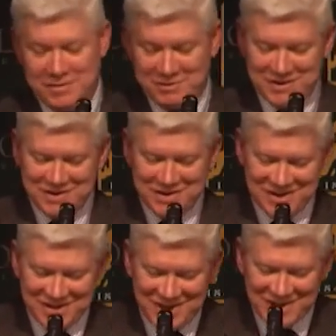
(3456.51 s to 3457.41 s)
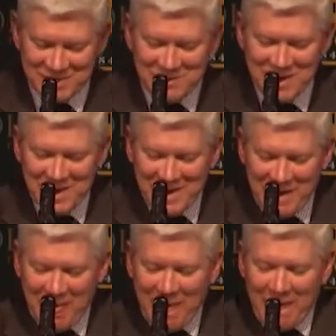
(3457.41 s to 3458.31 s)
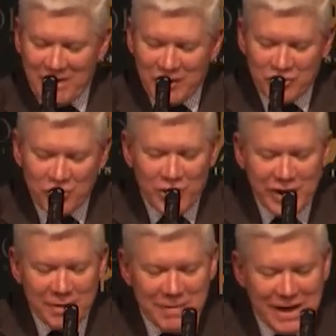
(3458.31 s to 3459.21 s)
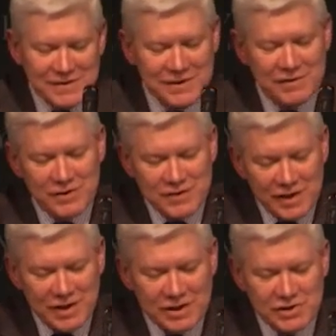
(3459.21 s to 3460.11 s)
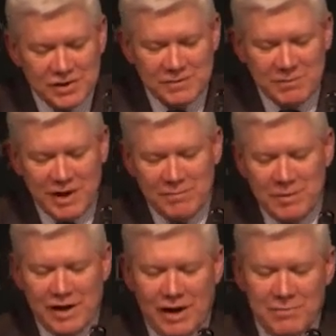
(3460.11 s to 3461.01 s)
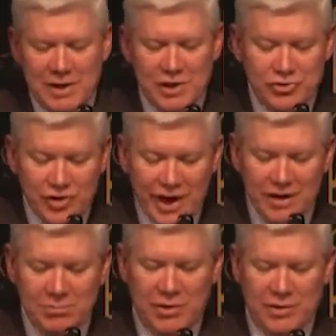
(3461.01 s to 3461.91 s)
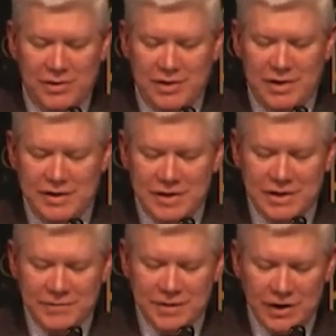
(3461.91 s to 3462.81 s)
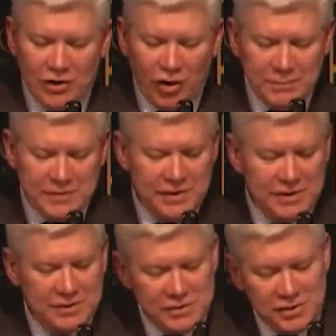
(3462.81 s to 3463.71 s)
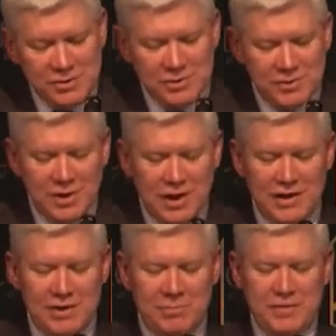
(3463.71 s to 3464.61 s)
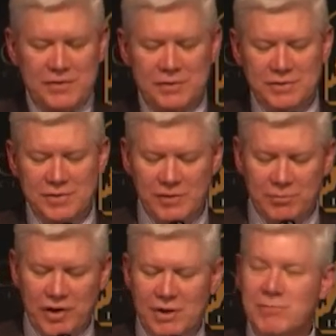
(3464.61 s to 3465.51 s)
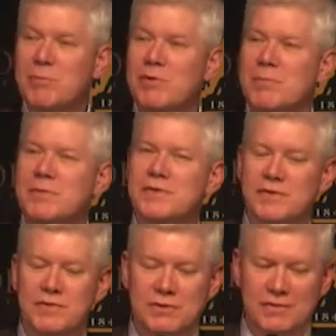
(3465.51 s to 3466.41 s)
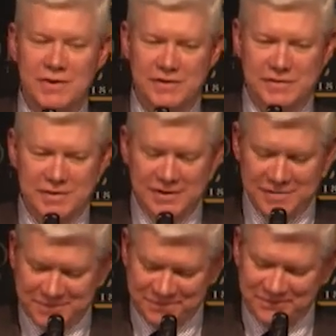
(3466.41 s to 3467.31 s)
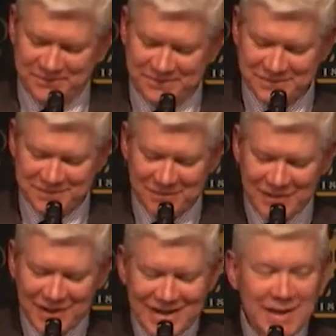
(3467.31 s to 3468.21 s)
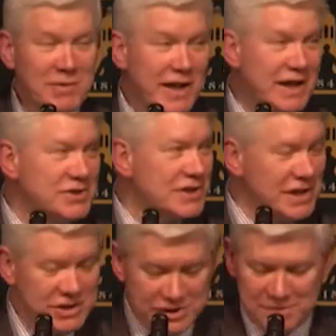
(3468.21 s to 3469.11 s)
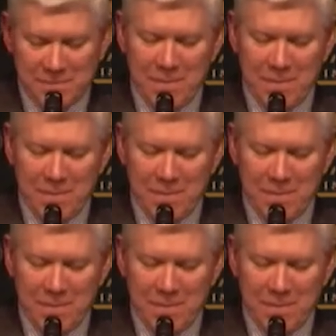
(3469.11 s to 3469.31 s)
I'm going to say that again. The, the growing mass of researchers may have become a drag upon and even an obstacle to the pursuit of the primary purpose of universities, namely education.